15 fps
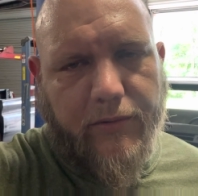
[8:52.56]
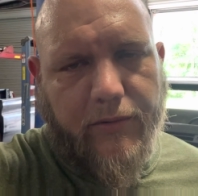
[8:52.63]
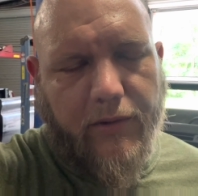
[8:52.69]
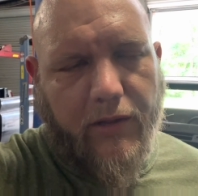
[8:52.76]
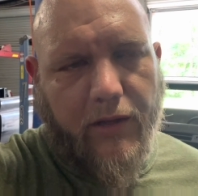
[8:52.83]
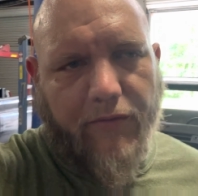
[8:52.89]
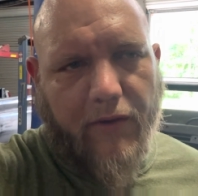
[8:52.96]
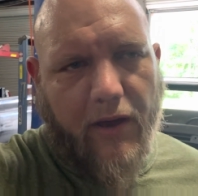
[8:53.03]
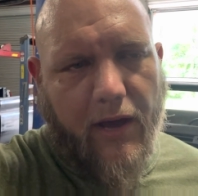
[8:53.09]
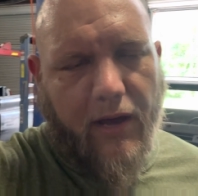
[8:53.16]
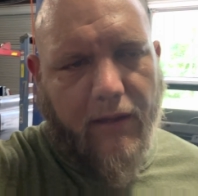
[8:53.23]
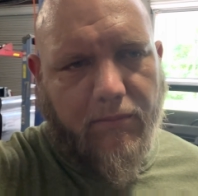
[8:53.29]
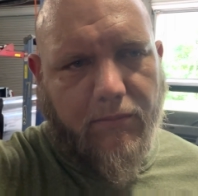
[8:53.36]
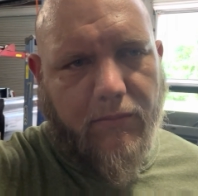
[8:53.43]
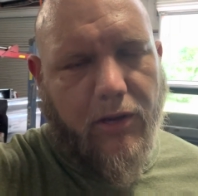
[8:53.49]
if I,
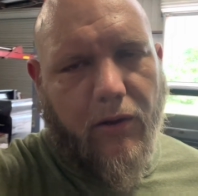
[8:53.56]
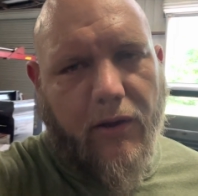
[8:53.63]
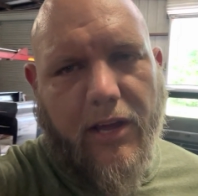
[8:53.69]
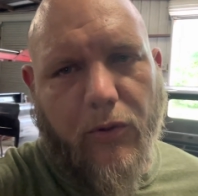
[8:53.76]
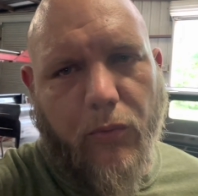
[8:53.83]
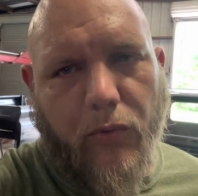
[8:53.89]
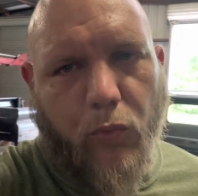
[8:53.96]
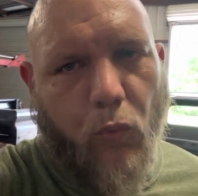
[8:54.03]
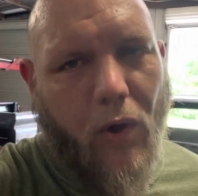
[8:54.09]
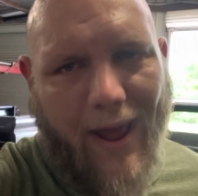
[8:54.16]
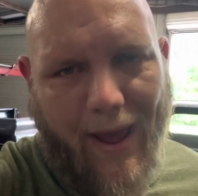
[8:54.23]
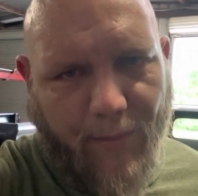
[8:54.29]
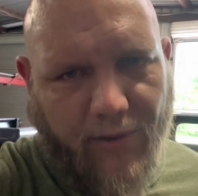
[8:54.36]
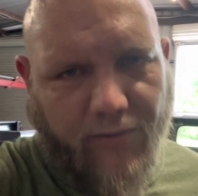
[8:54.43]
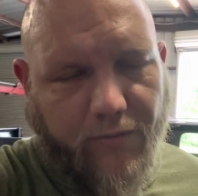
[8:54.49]
you know, hit it with 1
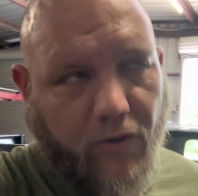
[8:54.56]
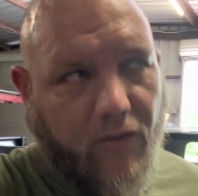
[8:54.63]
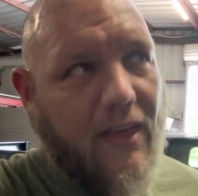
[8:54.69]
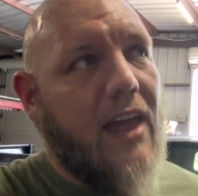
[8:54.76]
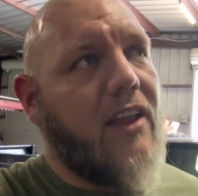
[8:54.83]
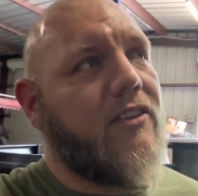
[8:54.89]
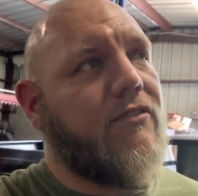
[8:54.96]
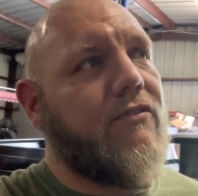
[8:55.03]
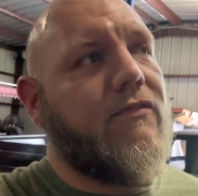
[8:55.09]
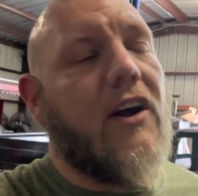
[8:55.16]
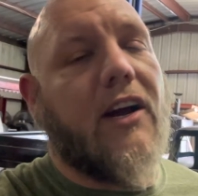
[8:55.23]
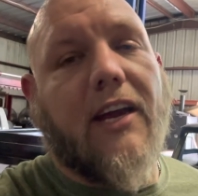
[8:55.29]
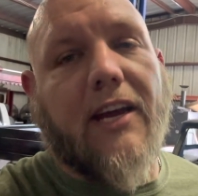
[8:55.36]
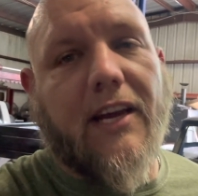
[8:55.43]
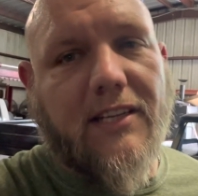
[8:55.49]
atmosphere. That is
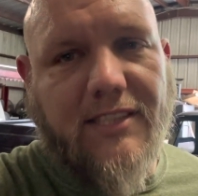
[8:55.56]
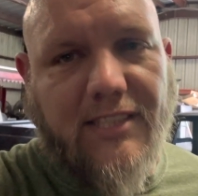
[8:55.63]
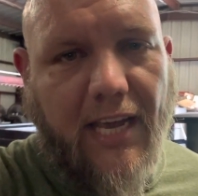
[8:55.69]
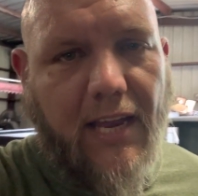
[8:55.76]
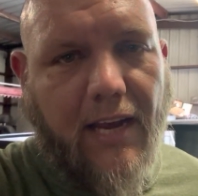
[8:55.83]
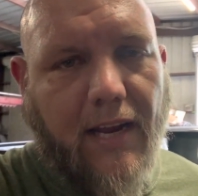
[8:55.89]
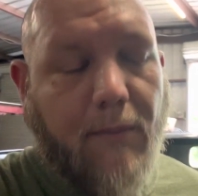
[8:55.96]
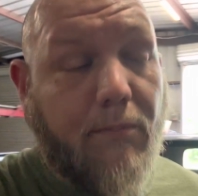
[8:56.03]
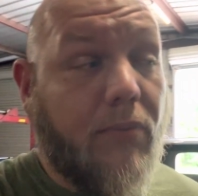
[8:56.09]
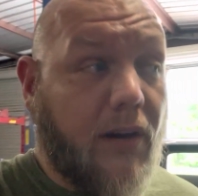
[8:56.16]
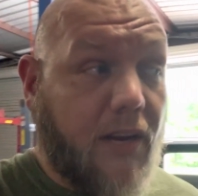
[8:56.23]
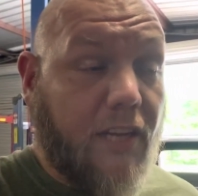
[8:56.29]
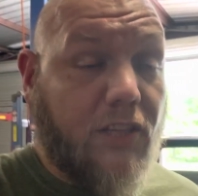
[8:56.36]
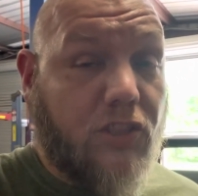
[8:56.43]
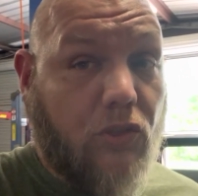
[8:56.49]
fucking insanity,
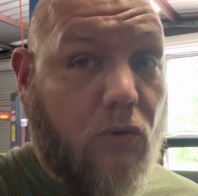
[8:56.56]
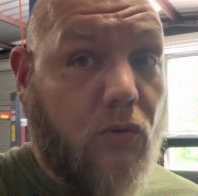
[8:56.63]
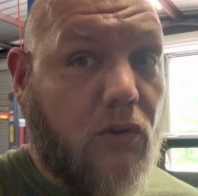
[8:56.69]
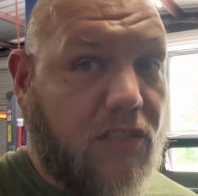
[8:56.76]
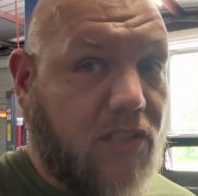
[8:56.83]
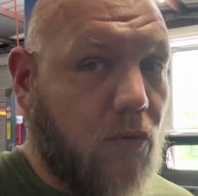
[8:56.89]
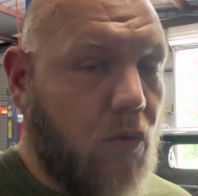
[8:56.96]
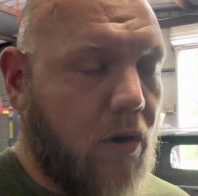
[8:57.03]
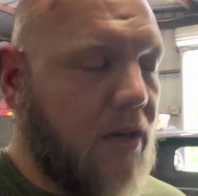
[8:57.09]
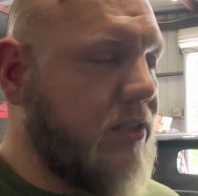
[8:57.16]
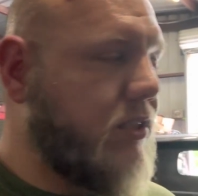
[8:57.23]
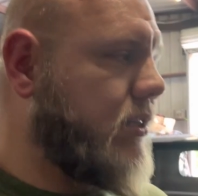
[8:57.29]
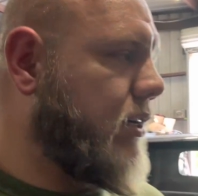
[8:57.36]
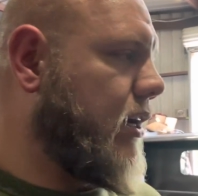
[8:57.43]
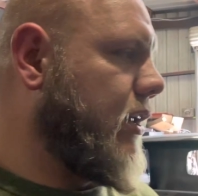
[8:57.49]
but it's cool because it
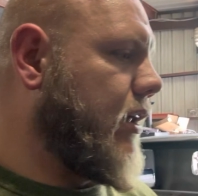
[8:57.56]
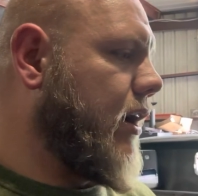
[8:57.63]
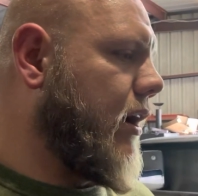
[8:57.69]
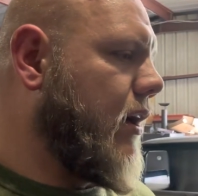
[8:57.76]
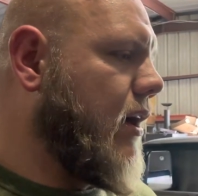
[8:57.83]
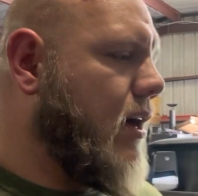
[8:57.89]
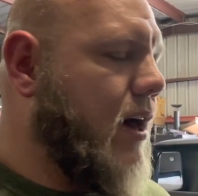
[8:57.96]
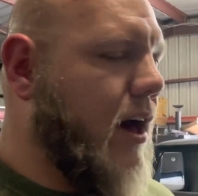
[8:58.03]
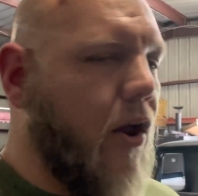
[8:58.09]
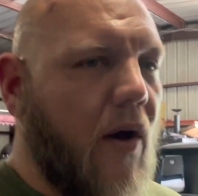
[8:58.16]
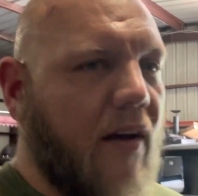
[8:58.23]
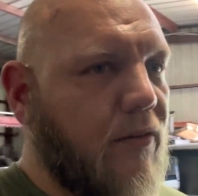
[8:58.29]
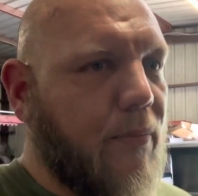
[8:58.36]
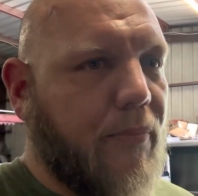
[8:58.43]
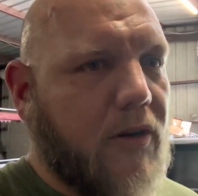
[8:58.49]
works. And I don't
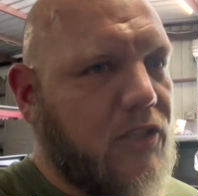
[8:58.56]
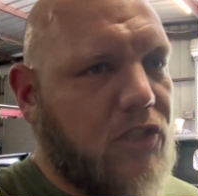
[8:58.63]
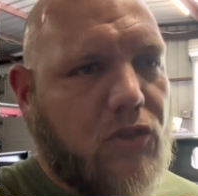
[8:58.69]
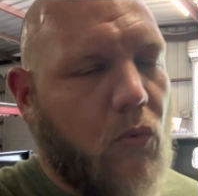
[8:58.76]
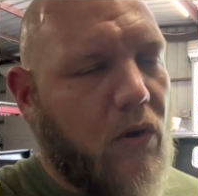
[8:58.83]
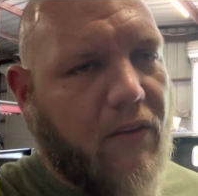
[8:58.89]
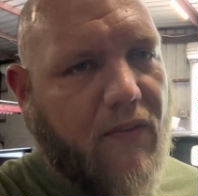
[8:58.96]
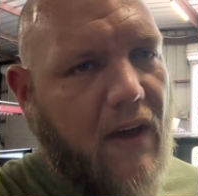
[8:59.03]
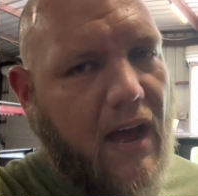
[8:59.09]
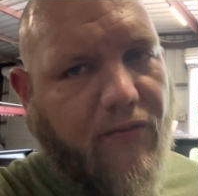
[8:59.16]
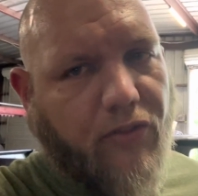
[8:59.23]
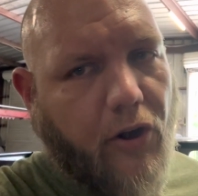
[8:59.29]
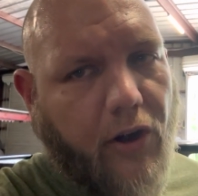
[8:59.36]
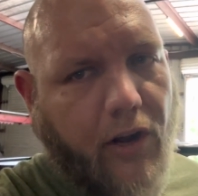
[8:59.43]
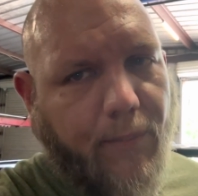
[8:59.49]
have to push 25,
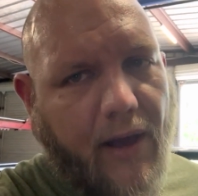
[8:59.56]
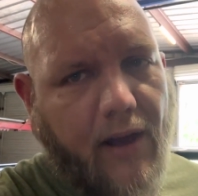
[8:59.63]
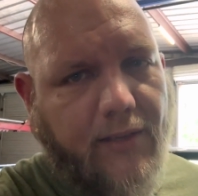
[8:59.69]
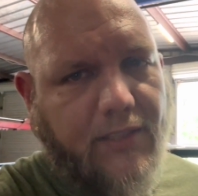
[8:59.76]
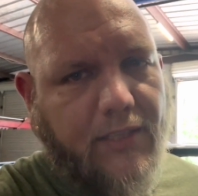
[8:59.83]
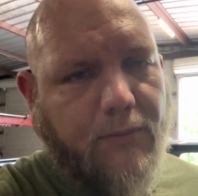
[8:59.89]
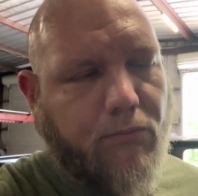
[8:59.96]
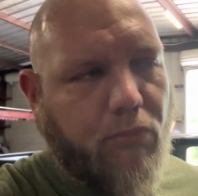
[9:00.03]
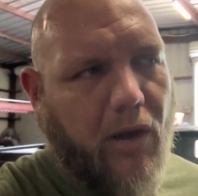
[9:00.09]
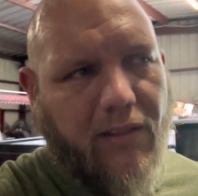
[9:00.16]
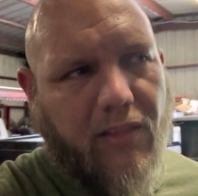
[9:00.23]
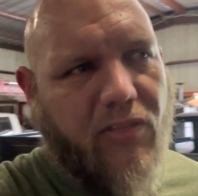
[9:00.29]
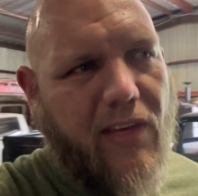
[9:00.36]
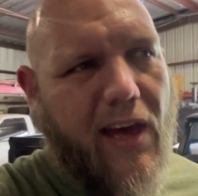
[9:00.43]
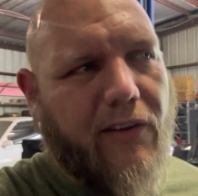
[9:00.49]
30 pounds to break
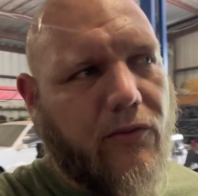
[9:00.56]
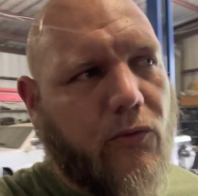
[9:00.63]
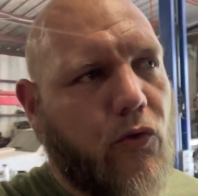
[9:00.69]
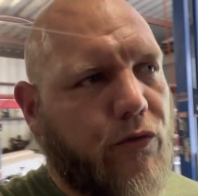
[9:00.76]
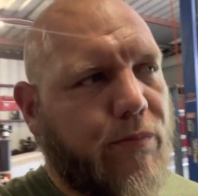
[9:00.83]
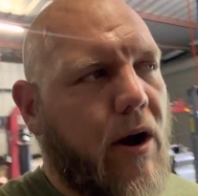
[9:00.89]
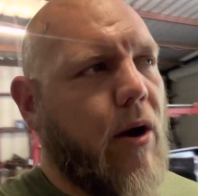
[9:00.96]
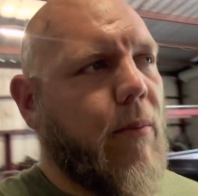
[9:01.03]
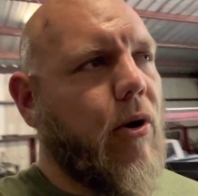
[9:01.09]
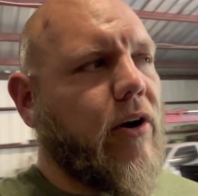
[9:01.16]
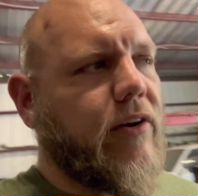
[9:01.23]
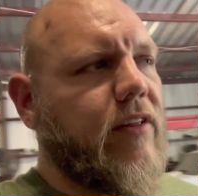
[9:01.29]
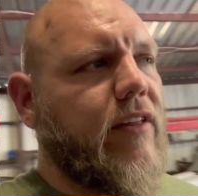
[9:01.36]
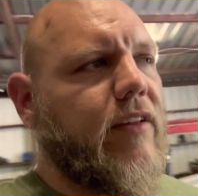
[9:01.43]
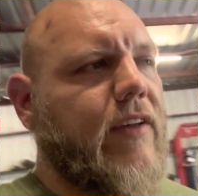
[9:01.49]
the 1,000 horsepower
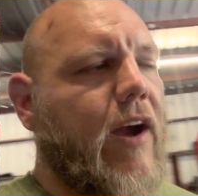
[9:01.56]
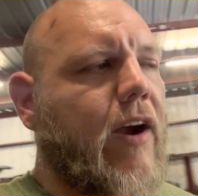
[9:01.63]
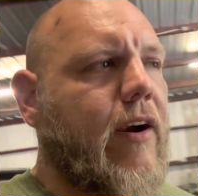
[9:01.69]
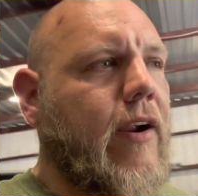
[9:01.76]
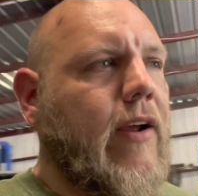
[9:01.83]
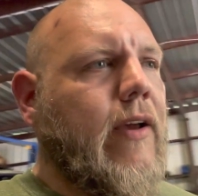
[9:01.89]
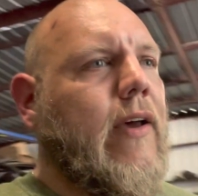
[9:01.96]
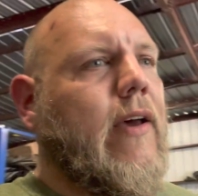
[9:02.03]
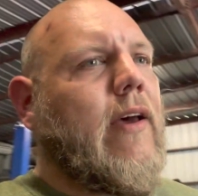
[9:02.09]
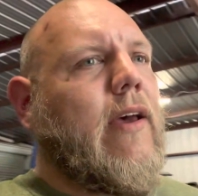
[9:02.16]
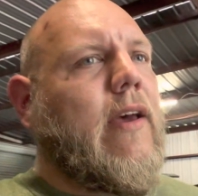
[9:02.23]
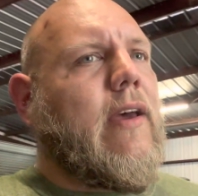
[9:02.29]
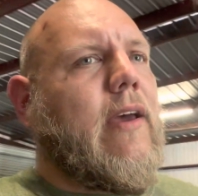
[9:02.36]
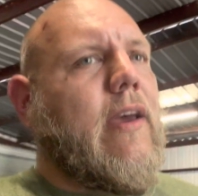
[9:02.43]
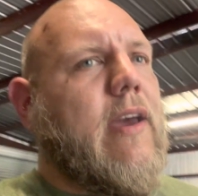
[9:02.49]
mark to the tire.
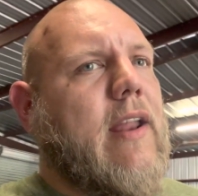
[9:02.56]
And